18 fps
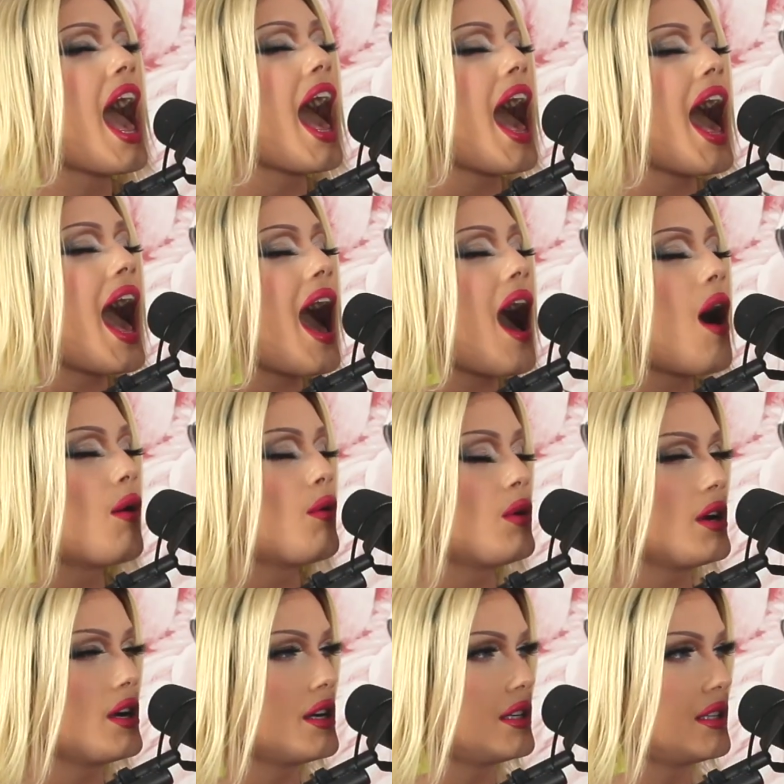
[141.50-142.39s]

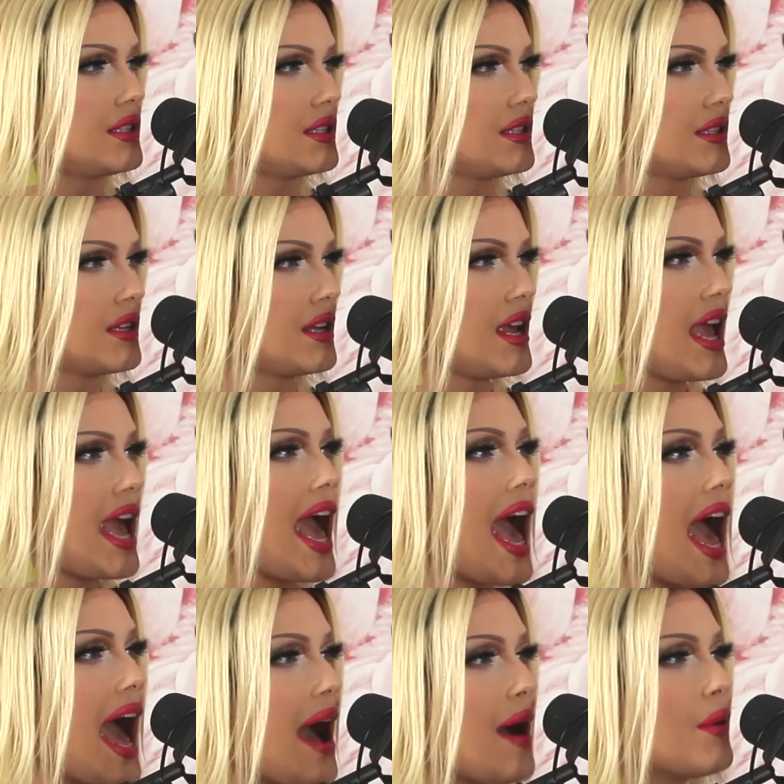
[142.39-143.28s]
hours.
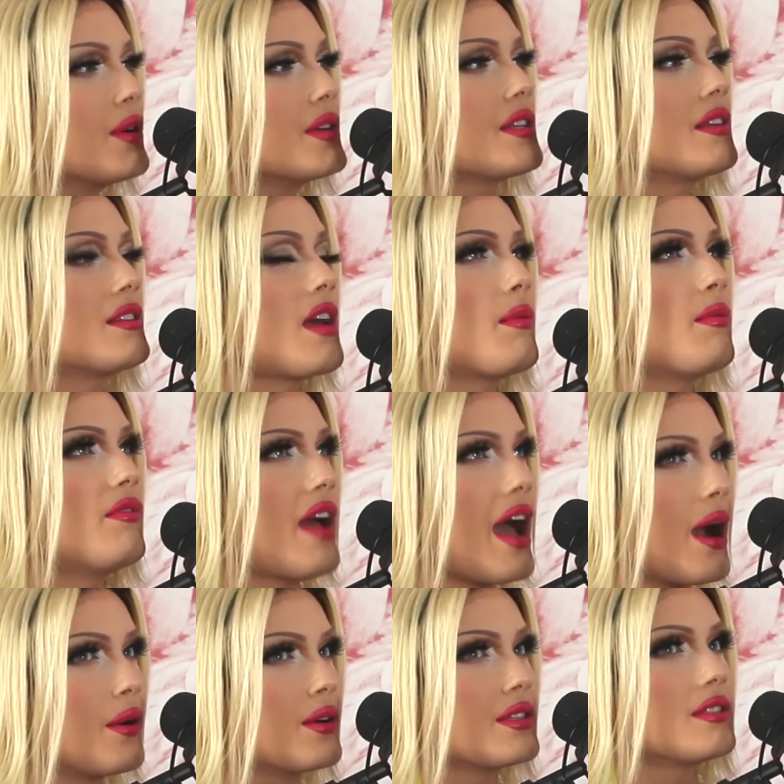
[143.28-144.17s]
Hours on top of
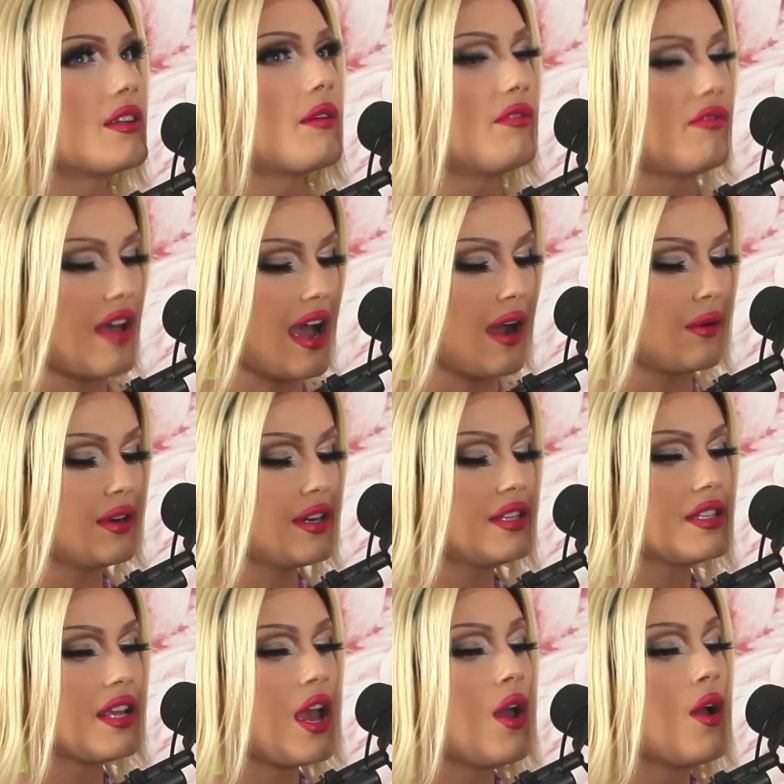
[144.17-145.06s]
hours on top of
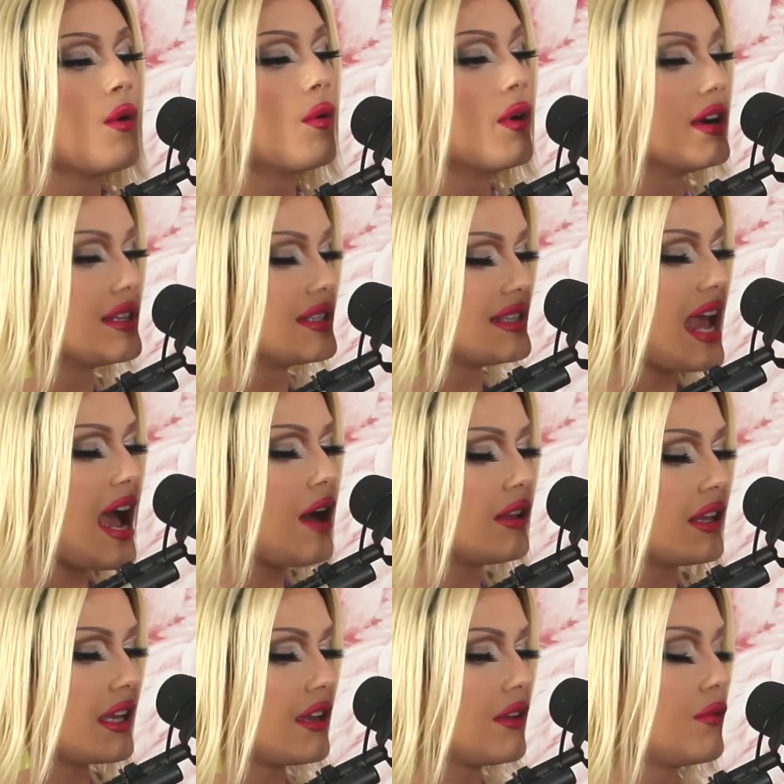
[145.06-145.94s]
hours. Whereas now,
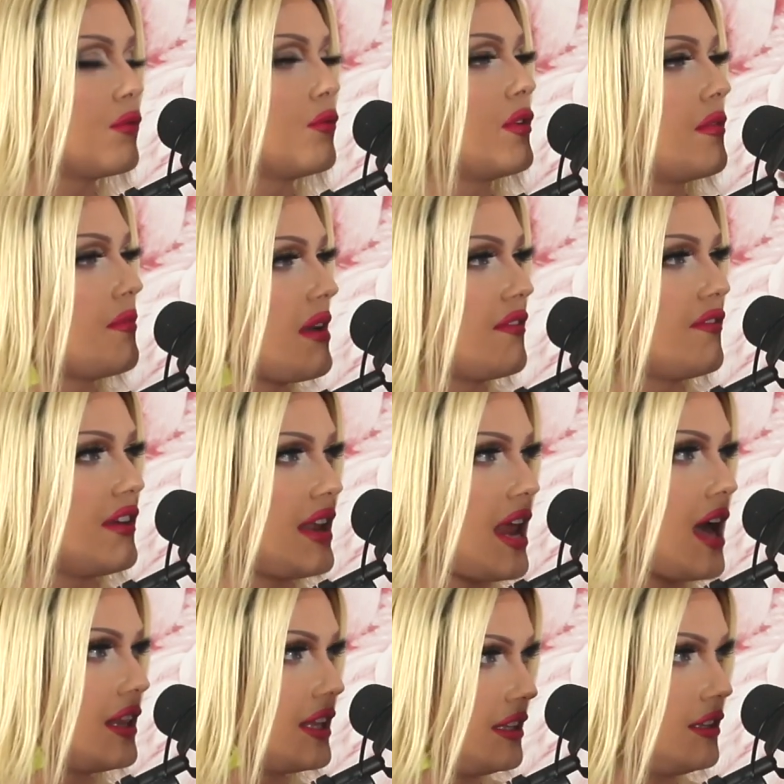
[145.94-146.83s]
like with my
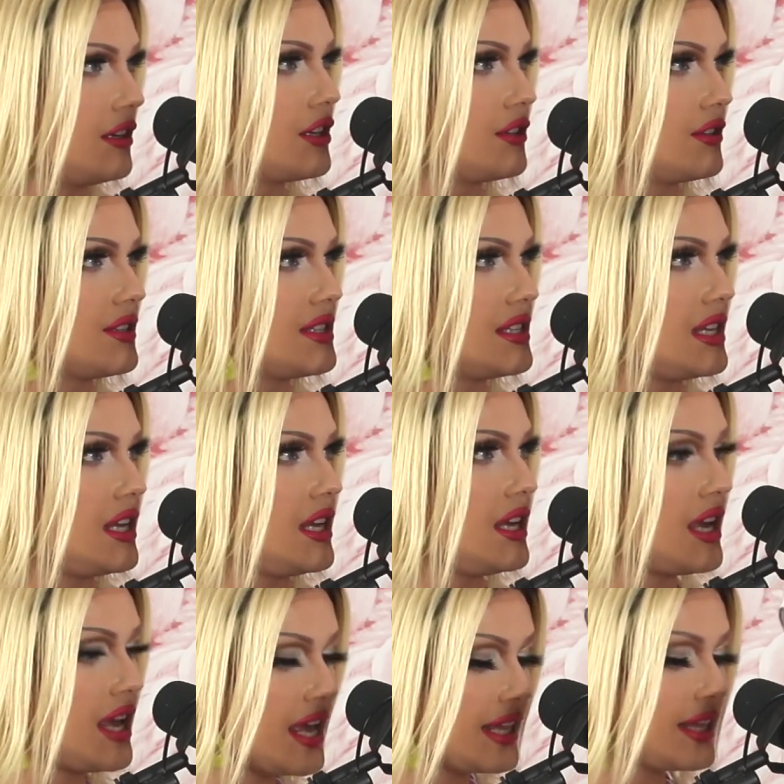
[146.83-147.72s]
finale look, you'll
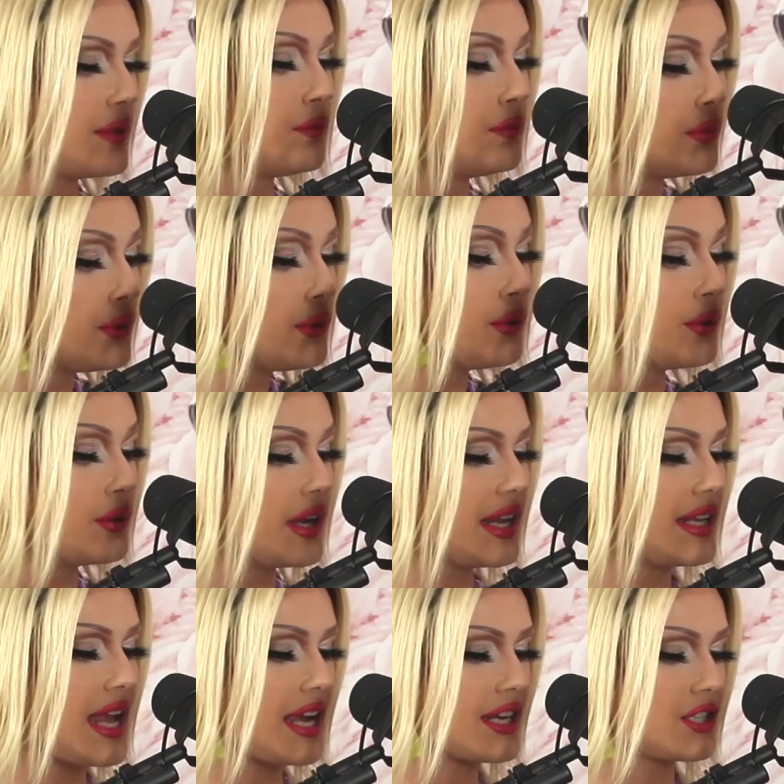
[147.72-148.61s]
see the boot,
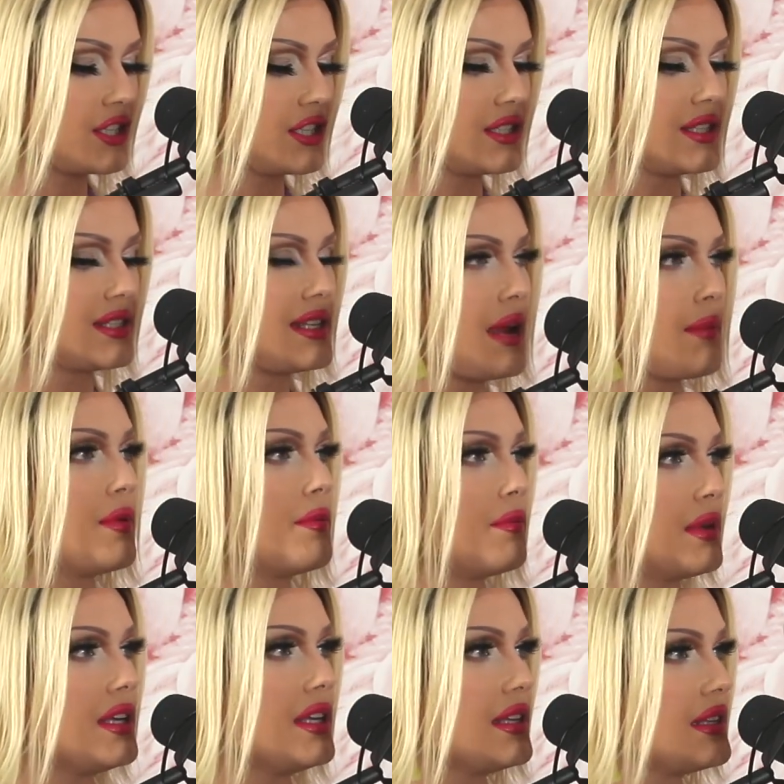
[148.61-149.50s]
it actually is a separate
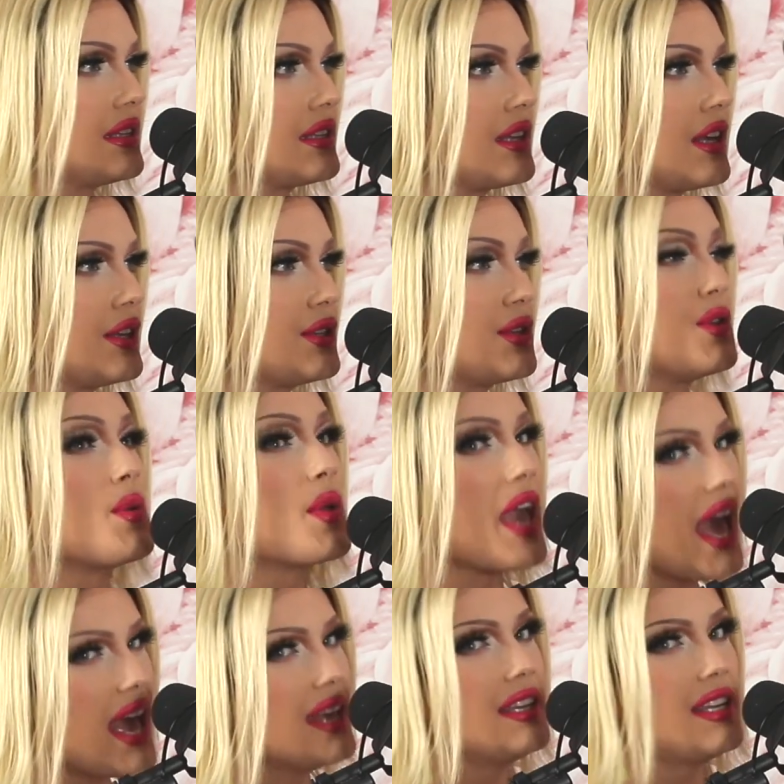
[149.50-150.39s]
piece. So you
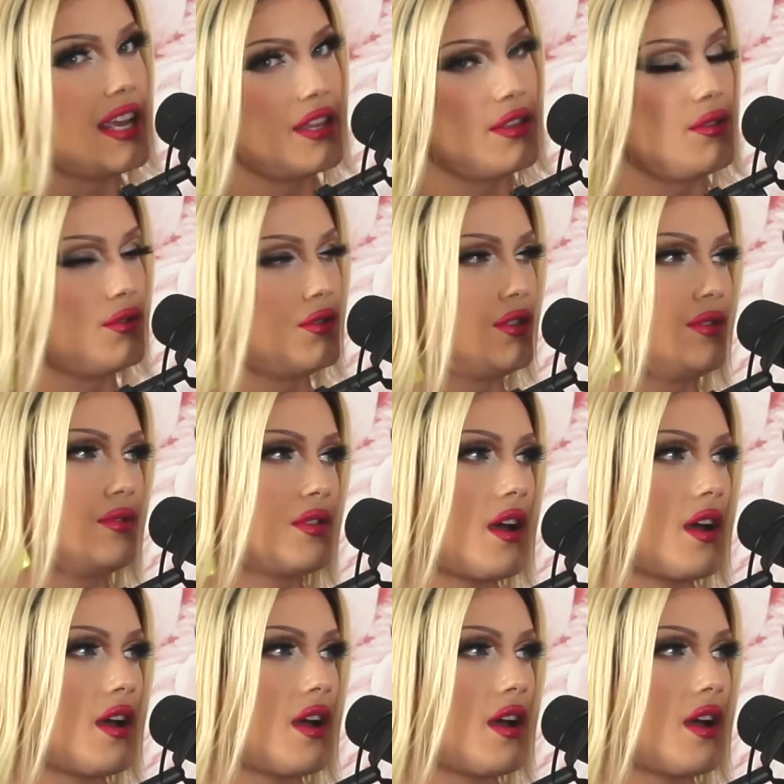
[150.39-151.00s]
can take those shoes